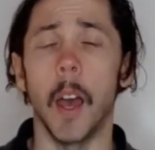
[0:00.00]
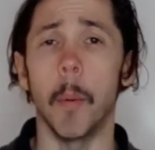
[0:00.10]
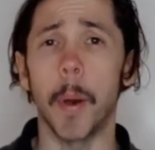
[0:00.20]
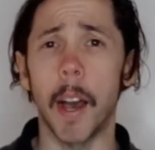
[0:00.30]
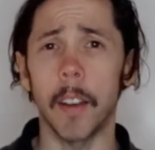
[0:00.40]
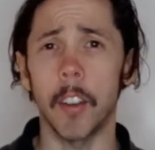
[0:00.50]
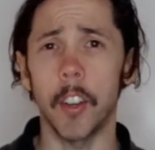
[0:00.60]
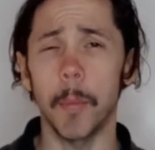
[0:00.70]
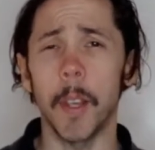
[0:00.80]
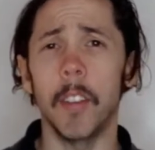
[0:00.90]
A
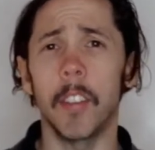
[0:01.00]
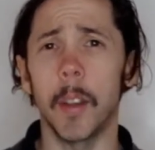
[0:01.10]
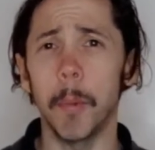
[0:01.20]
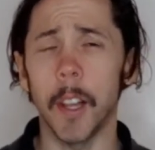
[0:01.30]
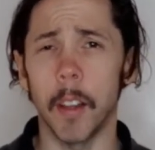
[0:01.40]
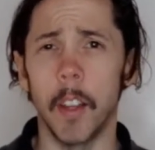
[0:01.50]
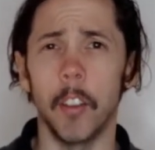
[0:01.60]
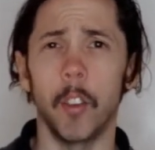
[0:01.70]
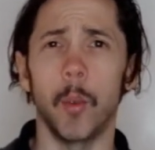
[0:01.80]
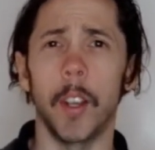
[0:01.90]
partnership is similar
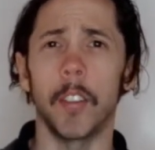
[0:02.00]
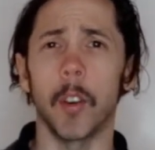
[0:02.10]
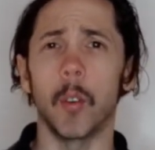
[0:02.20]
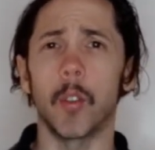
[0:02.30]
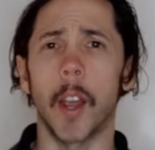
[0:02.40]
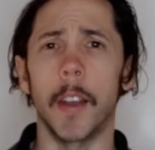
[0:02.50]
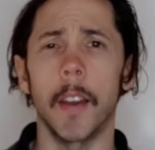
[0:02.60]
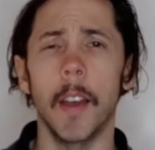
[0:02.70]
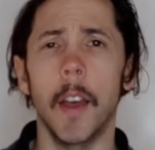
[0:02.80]
to a sole trader,